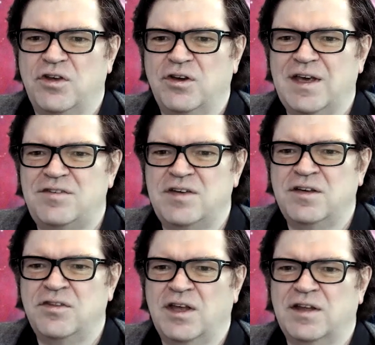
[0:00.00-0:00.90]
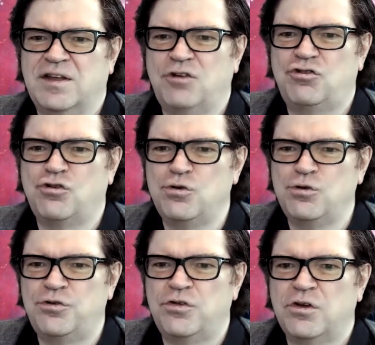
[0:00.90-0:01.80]
gating that can
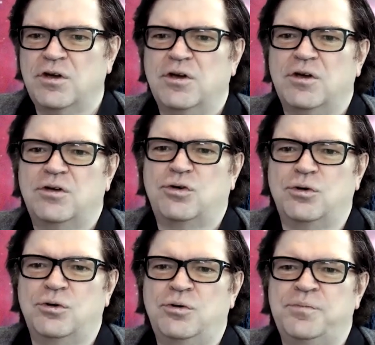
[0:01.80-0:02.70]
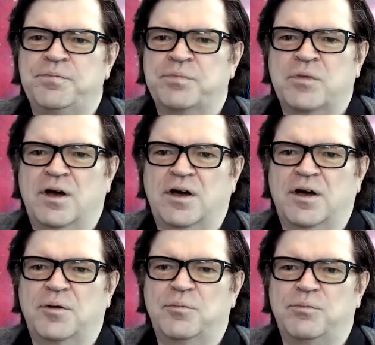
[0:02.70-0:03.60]
choose to,
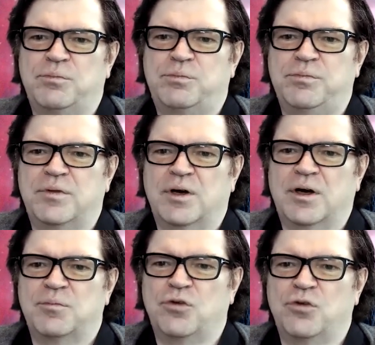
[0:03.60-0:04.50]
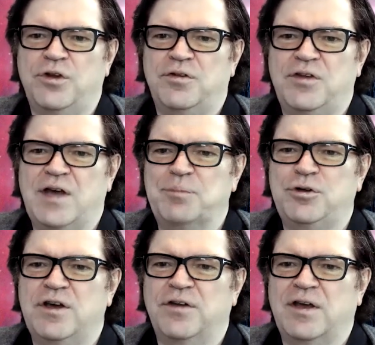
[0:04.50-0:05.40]
so the
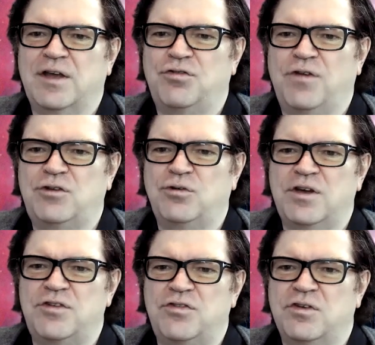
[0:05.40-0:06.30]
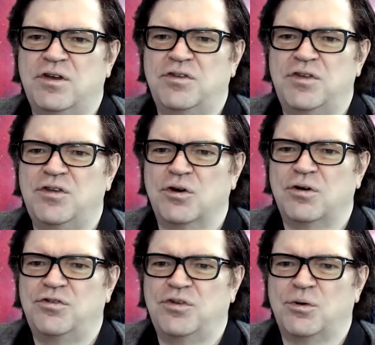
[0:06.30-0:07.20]
output here that gets fed to this is
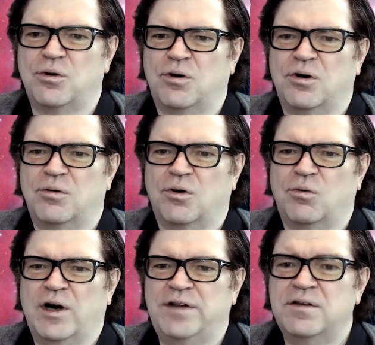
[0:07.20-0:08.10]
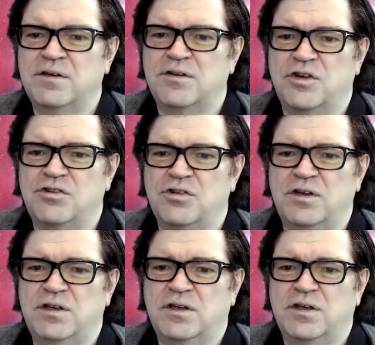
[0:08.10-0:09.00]
either 0 or 1,
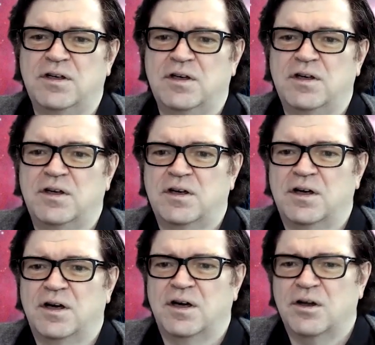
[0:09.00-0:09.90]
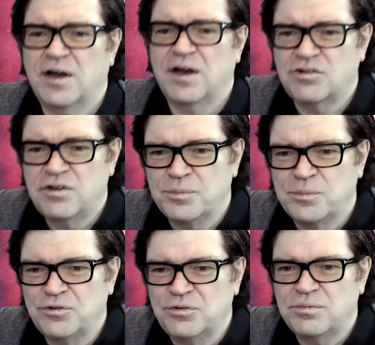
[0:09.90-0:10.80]
essentially. Actually, it's
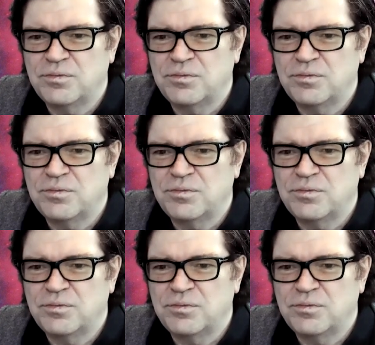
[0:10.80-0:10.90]
minus.